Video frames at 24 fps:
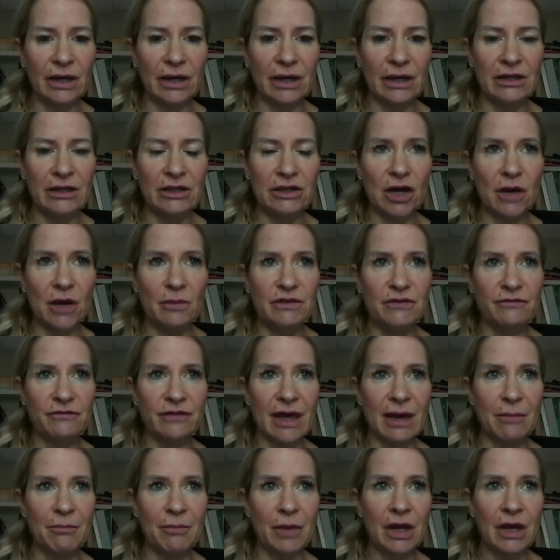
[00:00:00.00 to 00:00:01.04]
in terms of
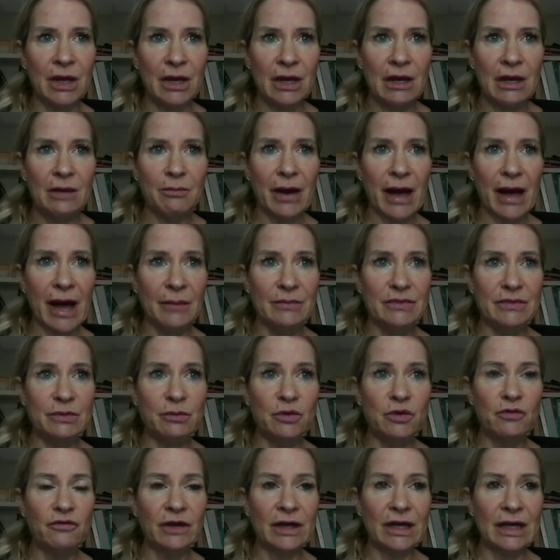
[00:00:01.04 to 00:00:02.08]
them perhaps
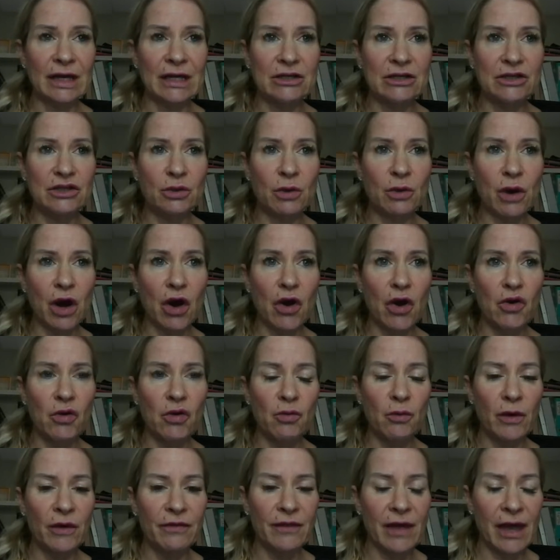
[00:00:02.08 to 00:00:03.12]
moving into a
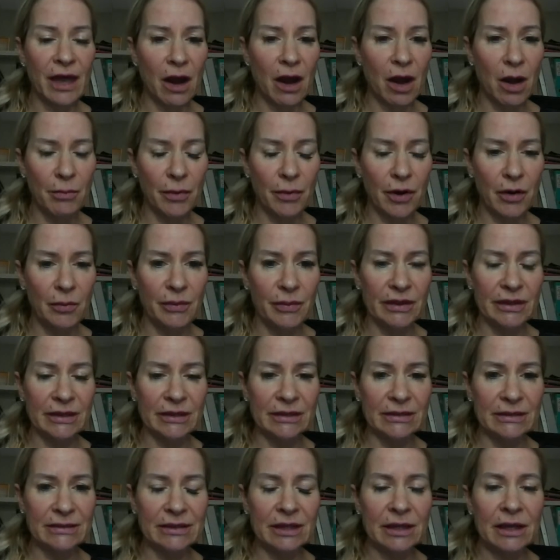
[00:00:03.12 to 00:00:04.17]
home when they are
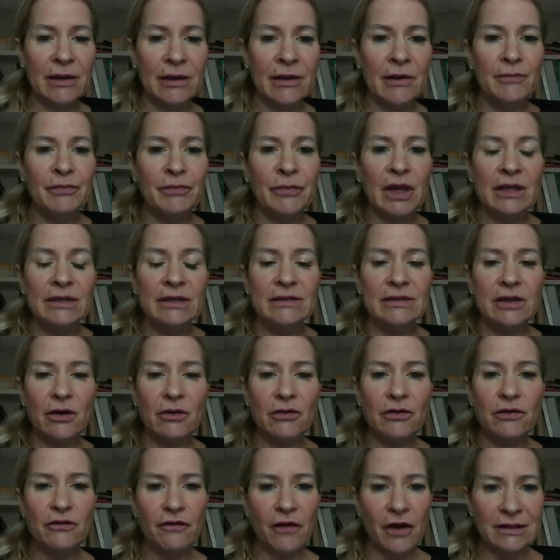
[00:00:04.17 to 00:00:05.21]
puppies.
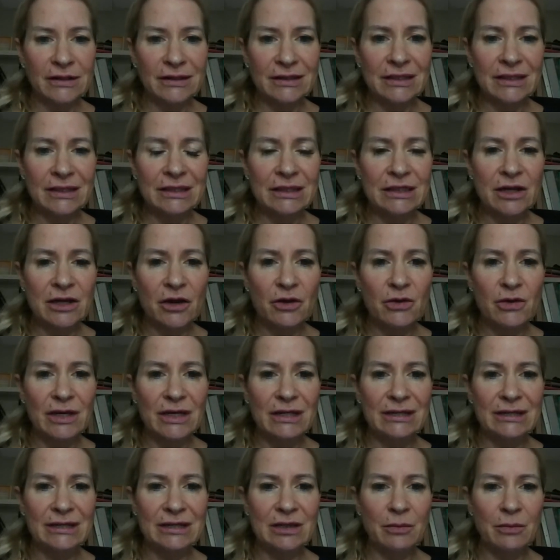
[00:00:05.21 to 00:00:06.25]
So the first thing to know
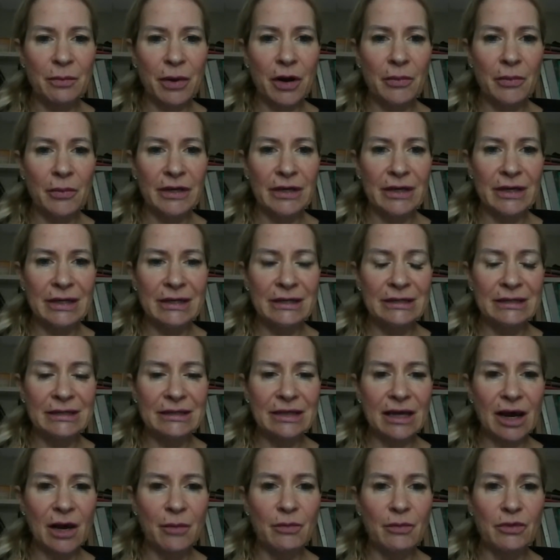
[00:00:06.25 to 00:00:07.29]
is that
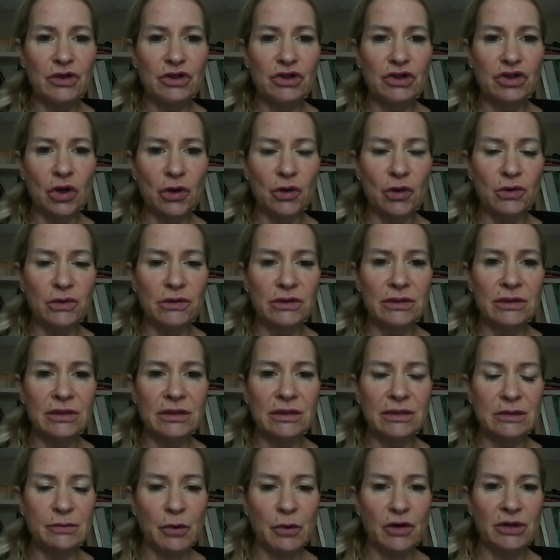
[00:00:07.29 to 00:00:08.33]
puppies don't
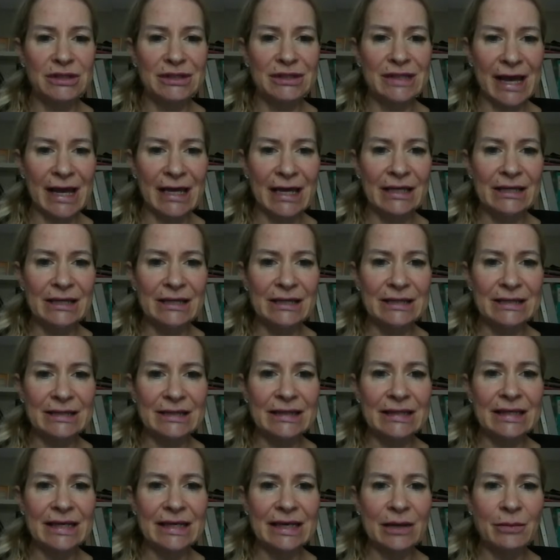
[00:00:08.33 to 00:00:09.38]

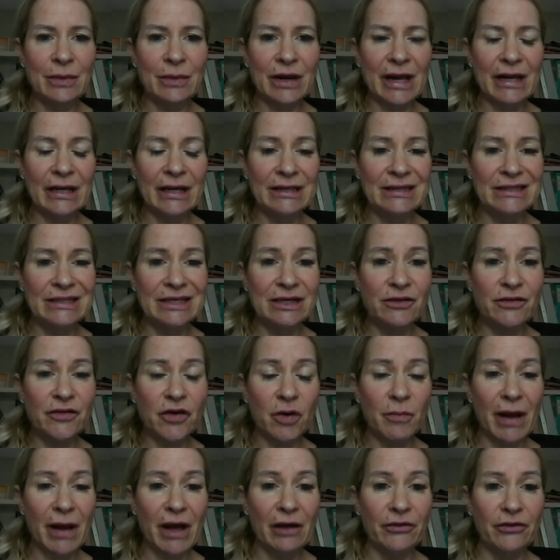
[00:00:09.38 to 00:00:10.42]
spontaneously eliminate until
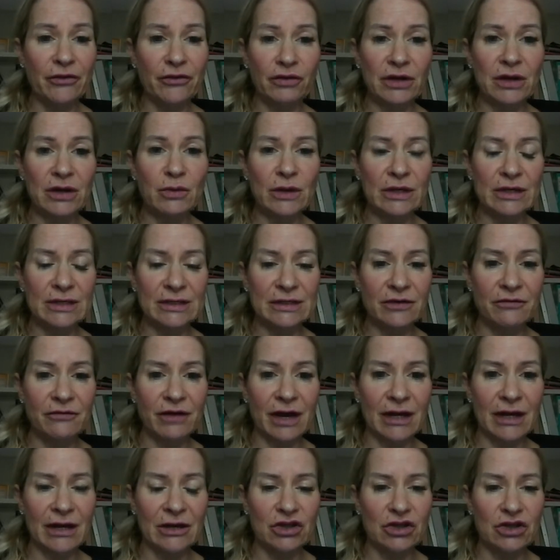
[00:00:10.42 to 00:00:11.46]
they're about 3 weeks of
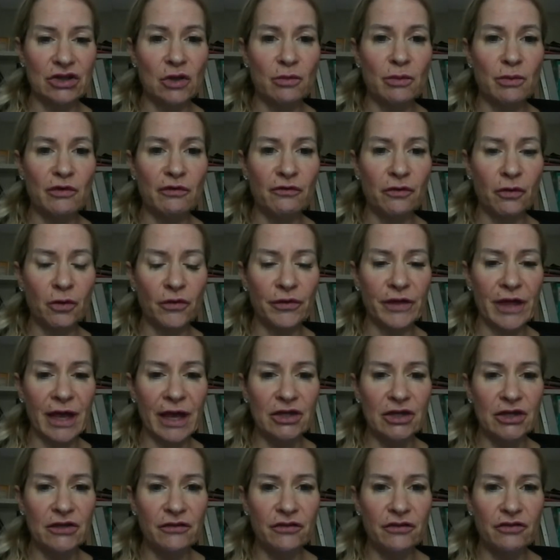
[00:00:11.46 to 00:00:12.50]
age. So before the
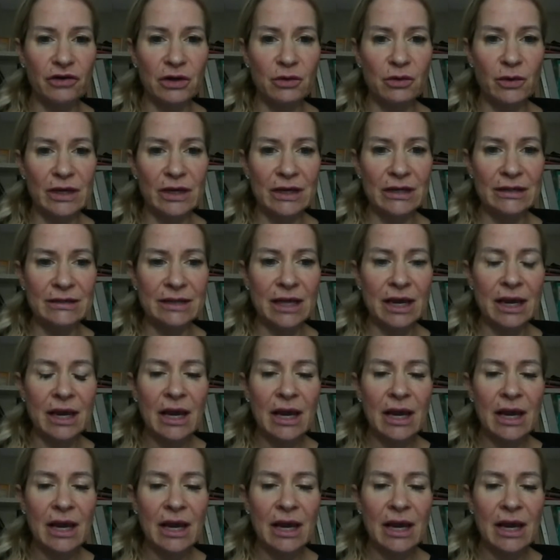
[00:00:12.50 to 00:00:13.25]
age of 3 weeks,